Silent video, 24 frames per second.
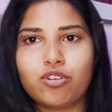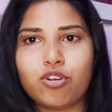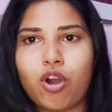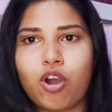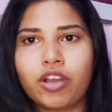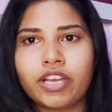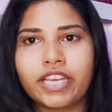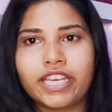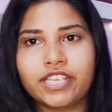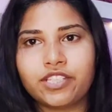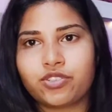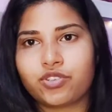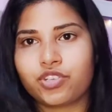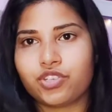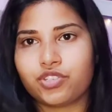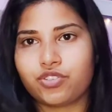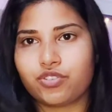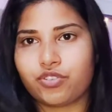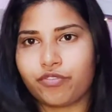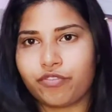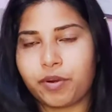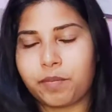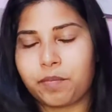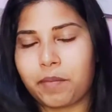Long is
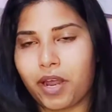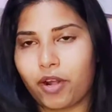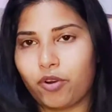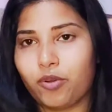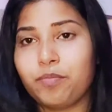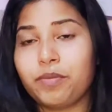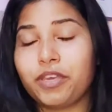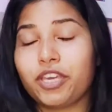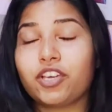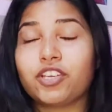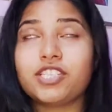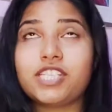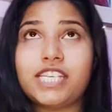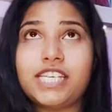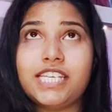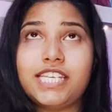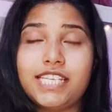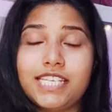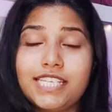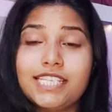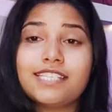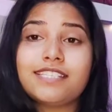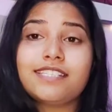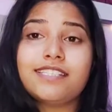Christopher Marlowe, because
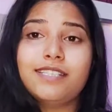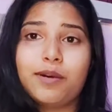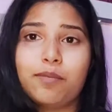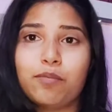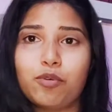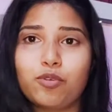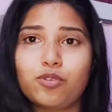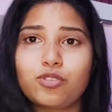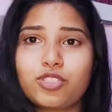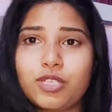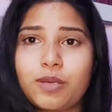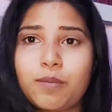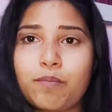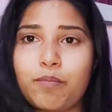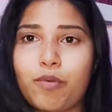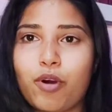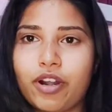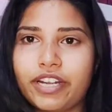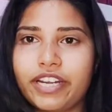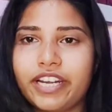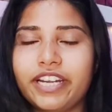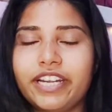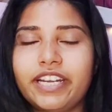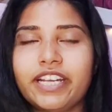he is the most
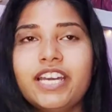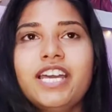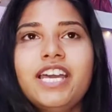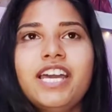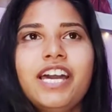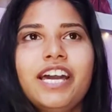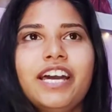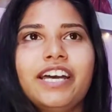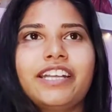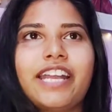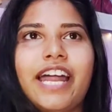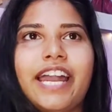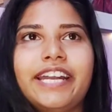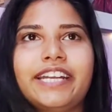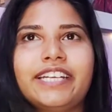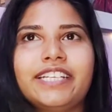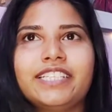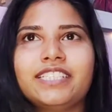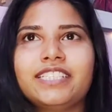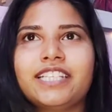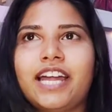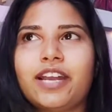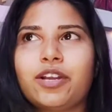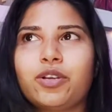important
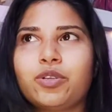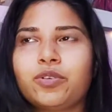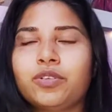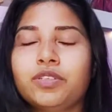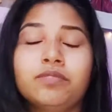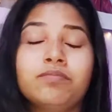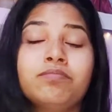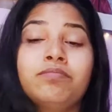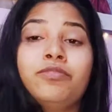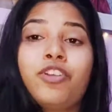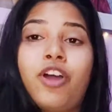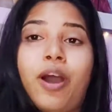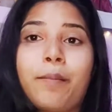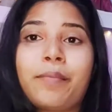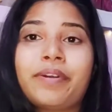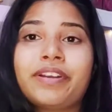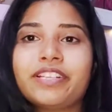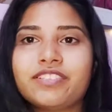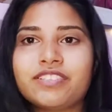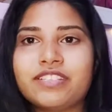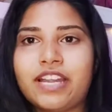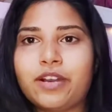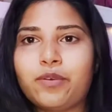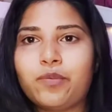writer,
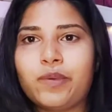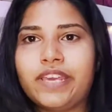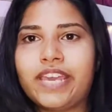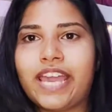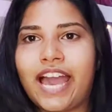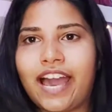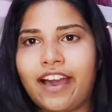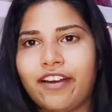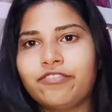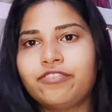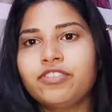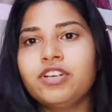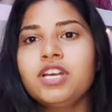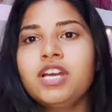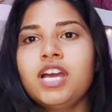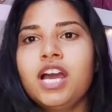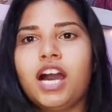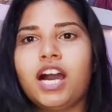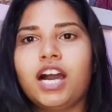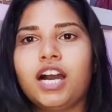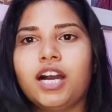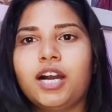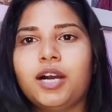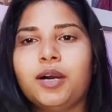dramatist that we have
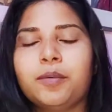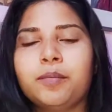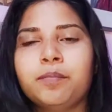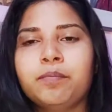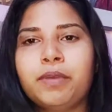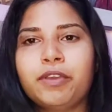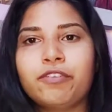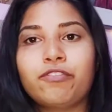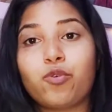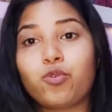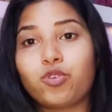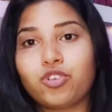before